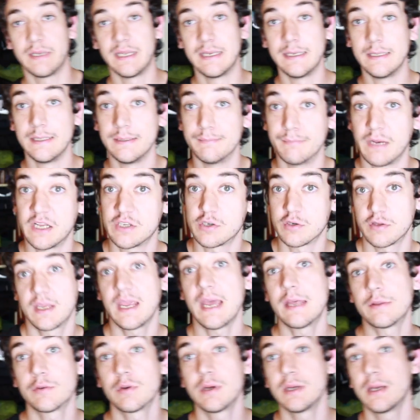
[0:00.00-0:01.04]
play Magic the
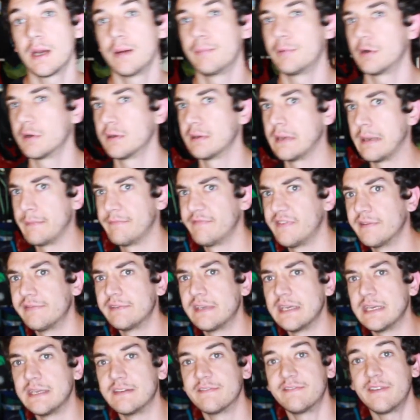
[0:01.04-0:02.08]
Gathering, I bought an
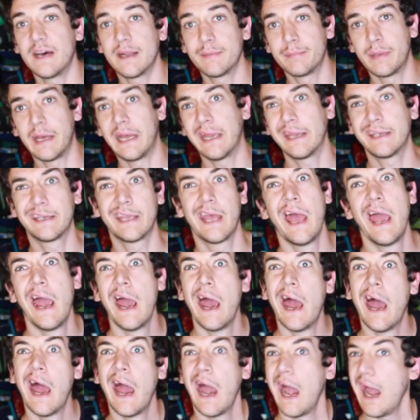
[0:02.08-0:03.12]
M15 Fat Pack,
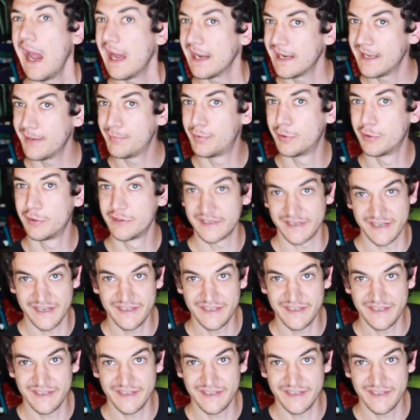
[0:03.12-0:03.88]
and I pulled a